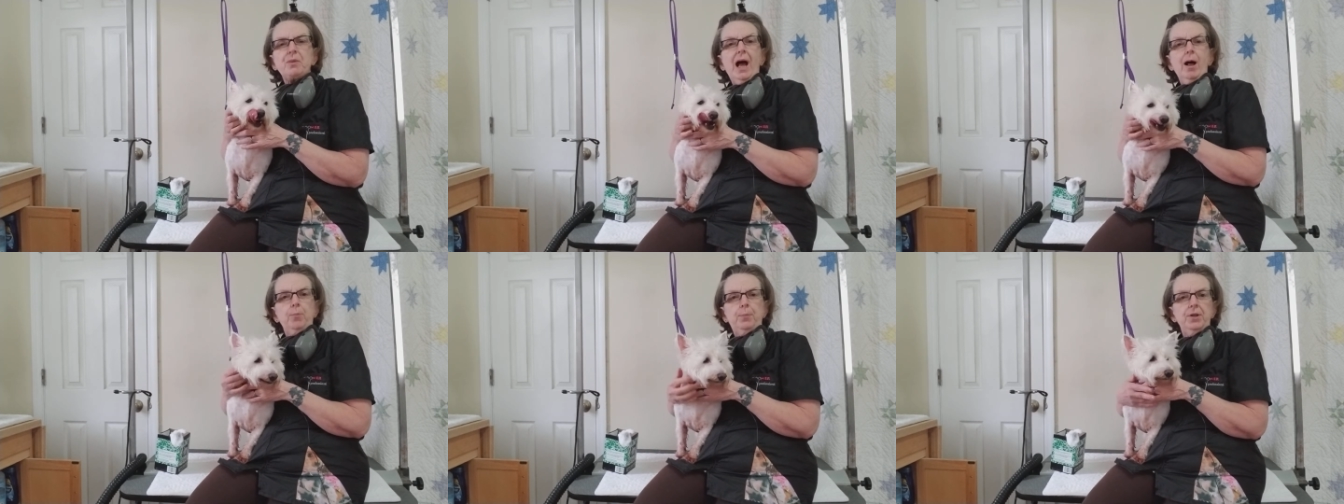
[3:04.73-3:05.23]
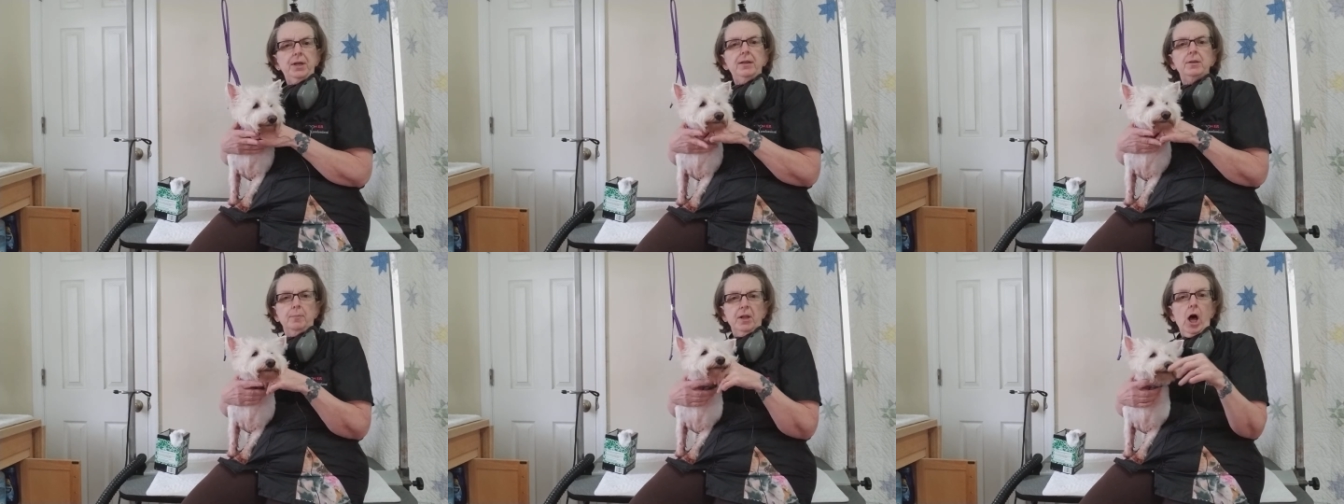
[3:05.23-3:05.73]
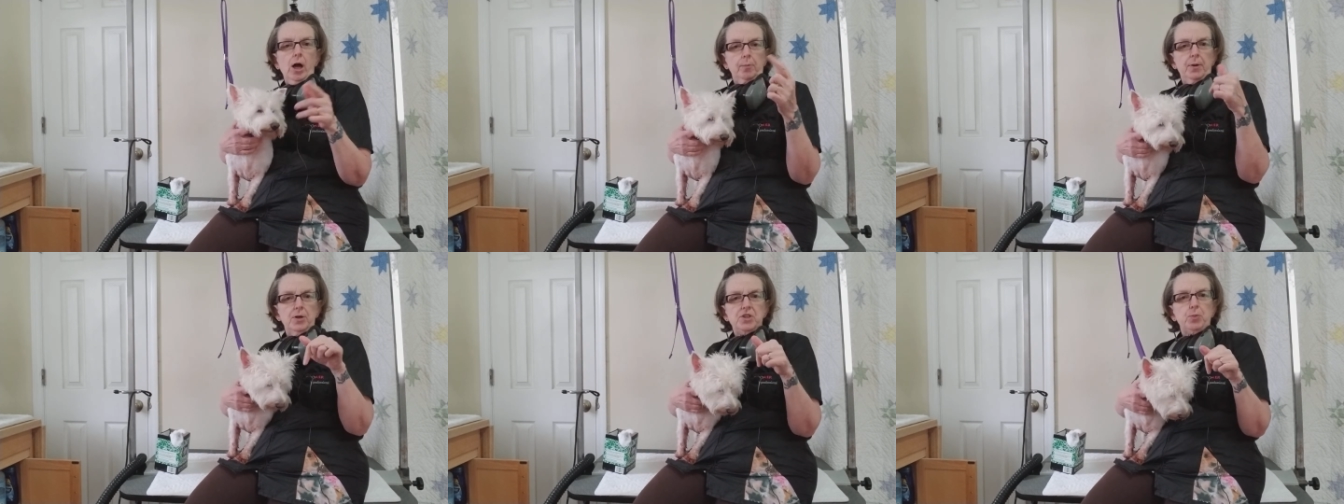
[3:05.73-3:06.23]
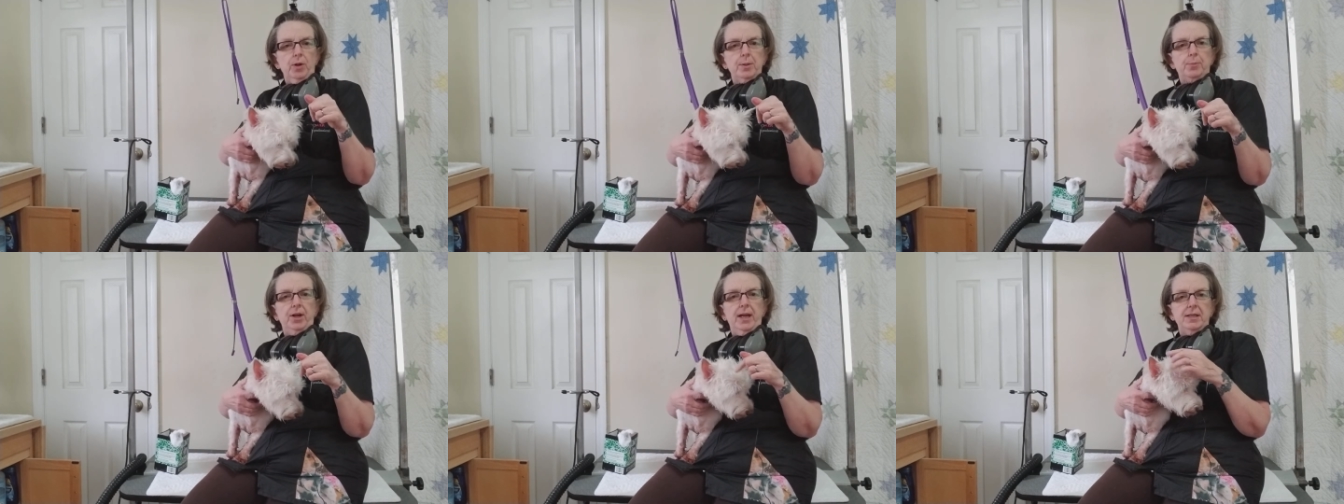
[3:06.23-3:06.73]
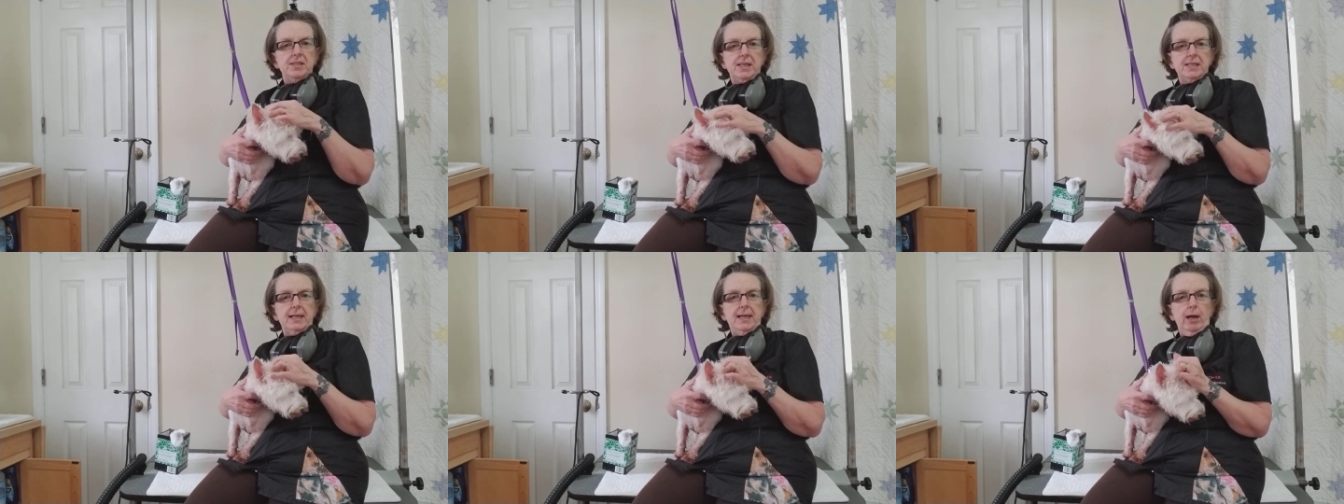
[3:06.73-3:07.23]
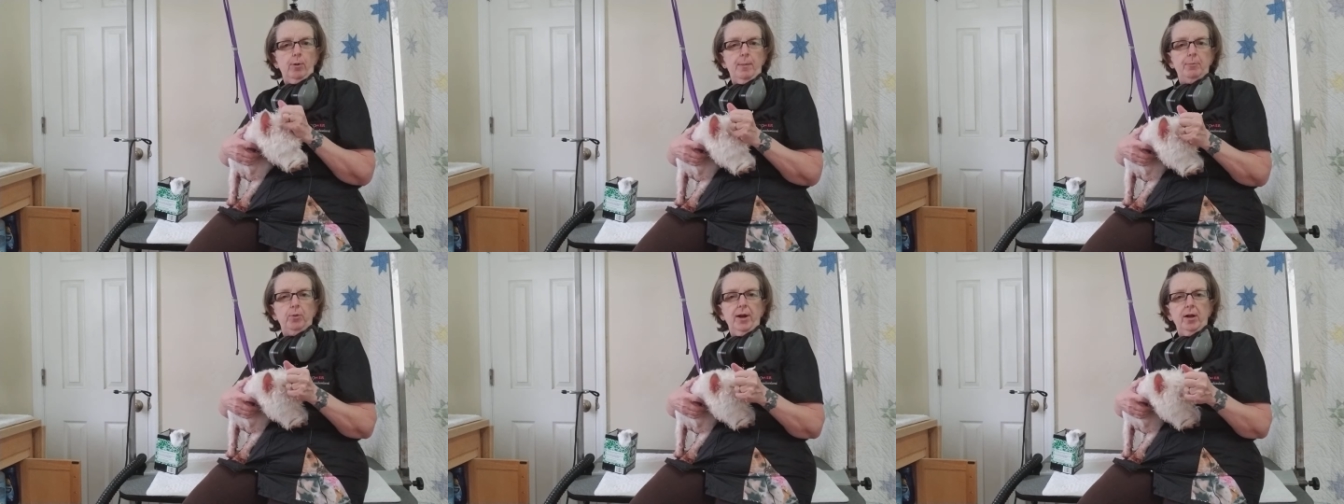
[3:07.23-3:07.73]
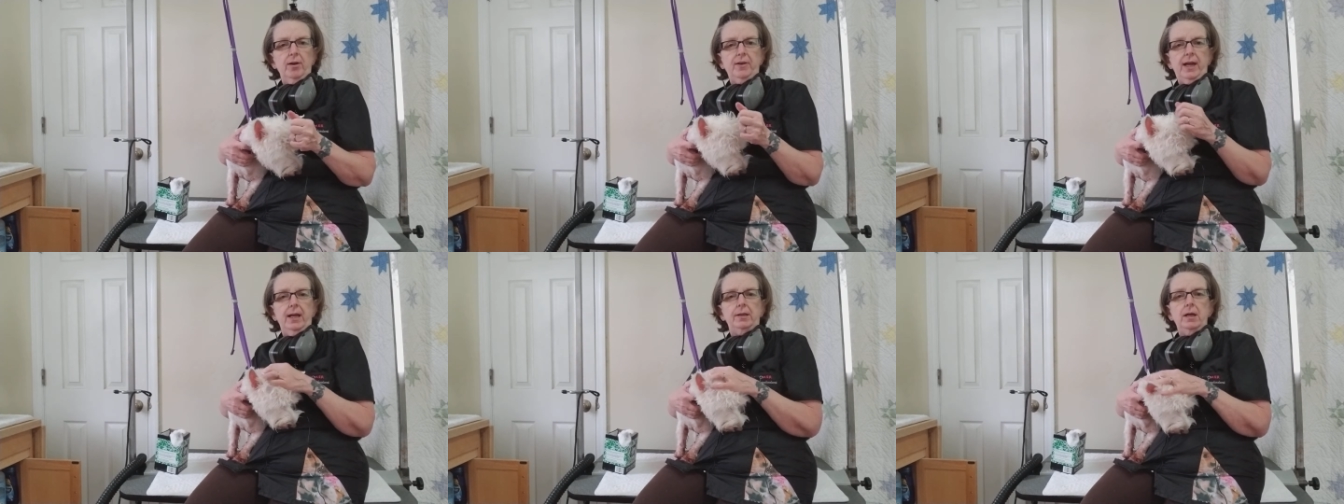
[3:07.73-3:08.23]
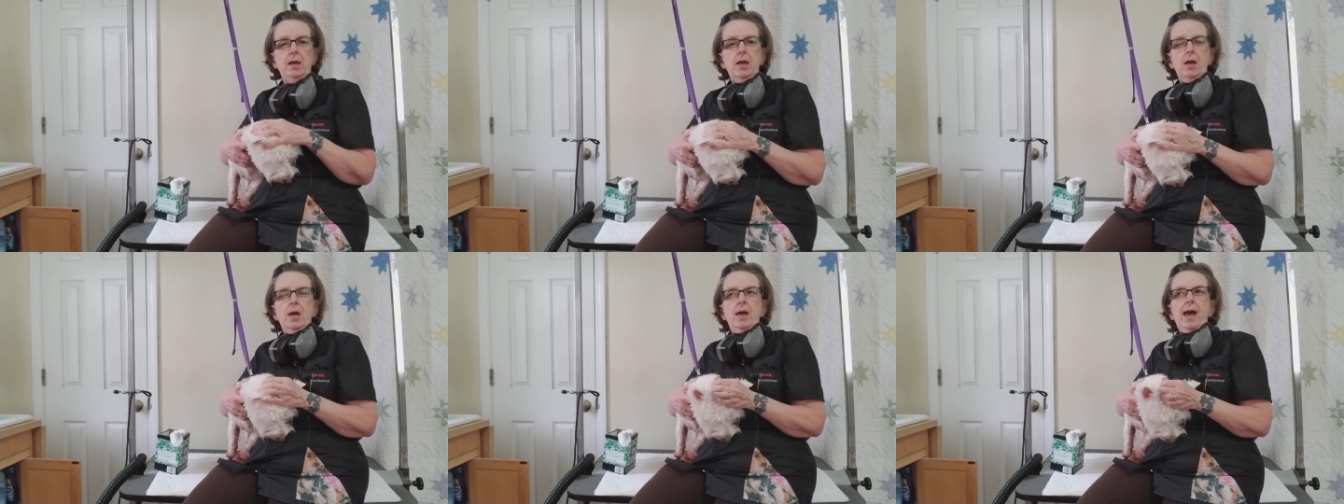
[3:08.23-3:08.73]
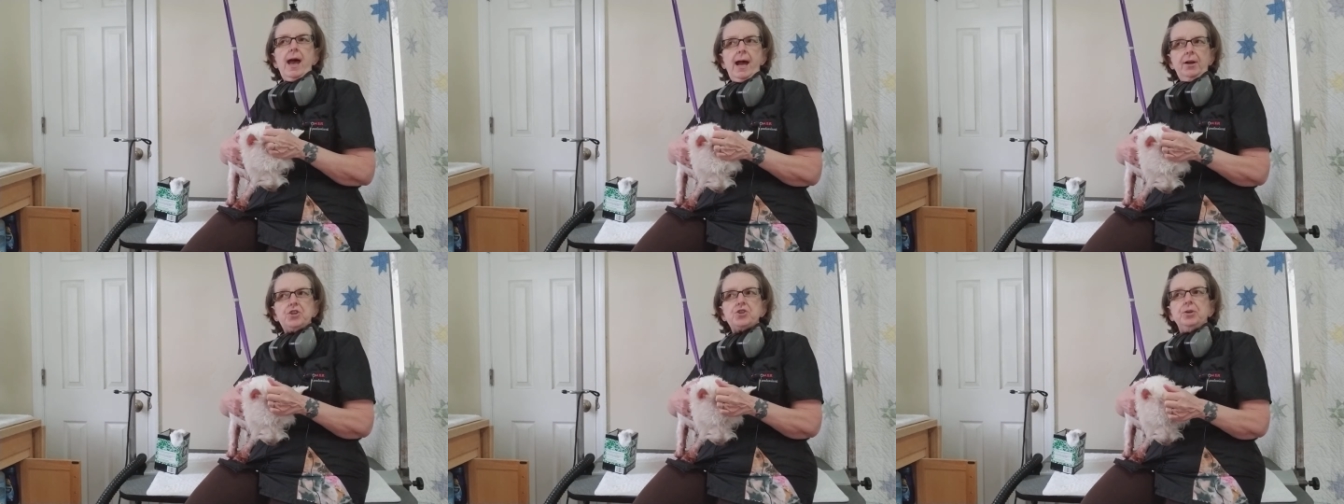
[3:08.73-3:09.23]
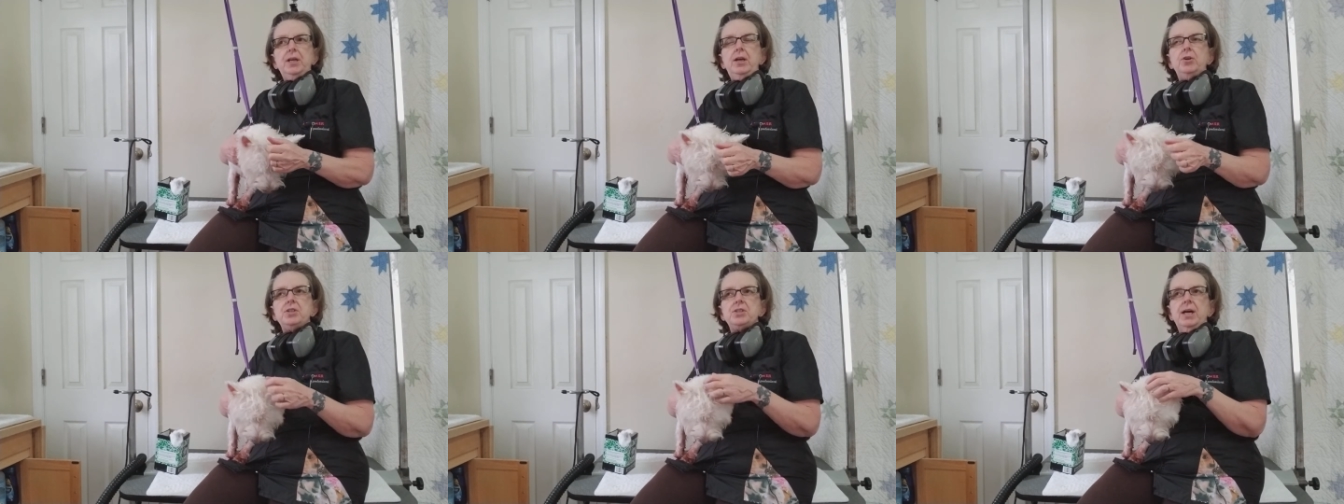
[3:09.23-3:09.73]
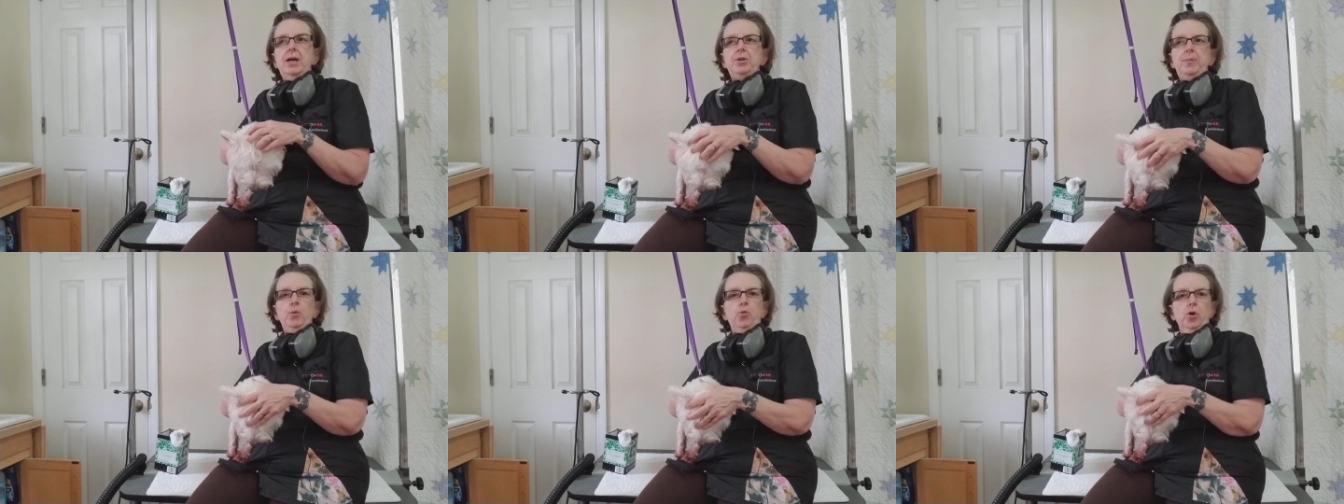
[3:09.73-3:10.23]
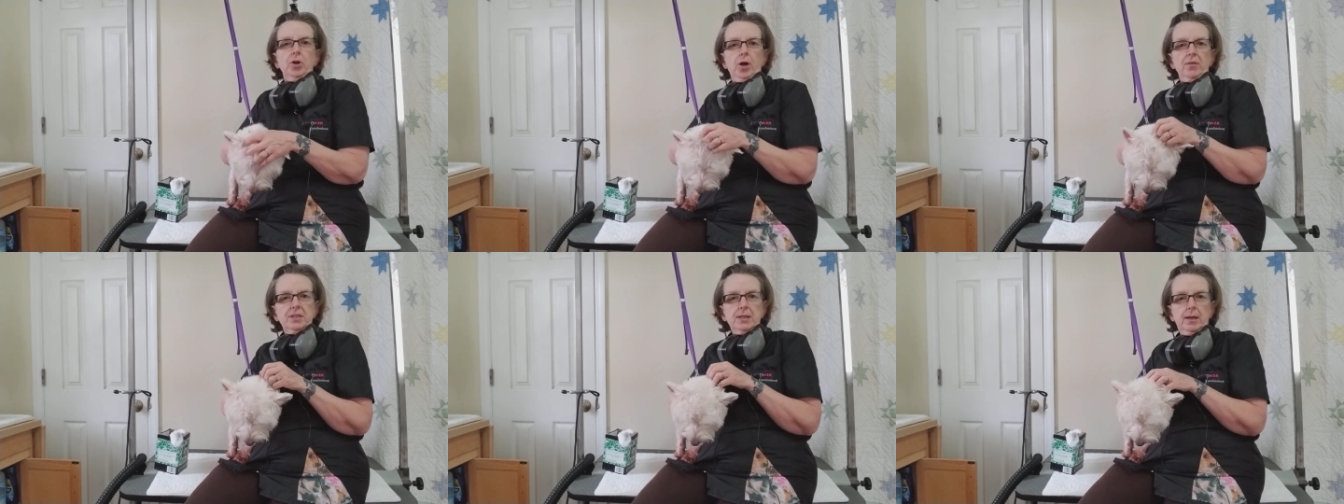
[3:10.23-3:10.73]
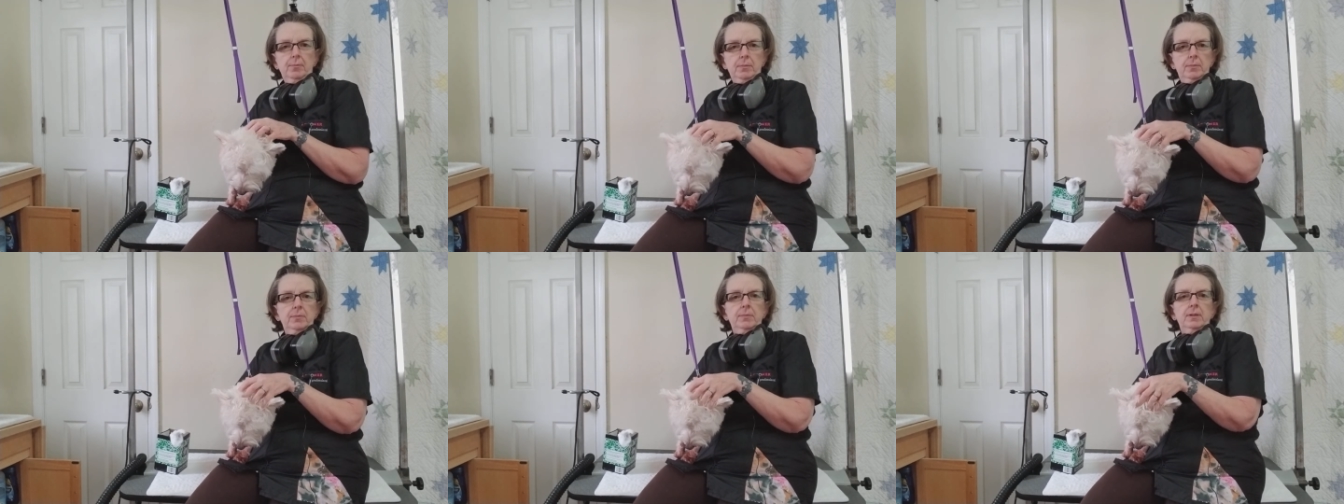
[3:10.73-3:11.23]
I'll put in the blog post what the brand is because I can't remember right offhand, actually are designed to be worn all the time.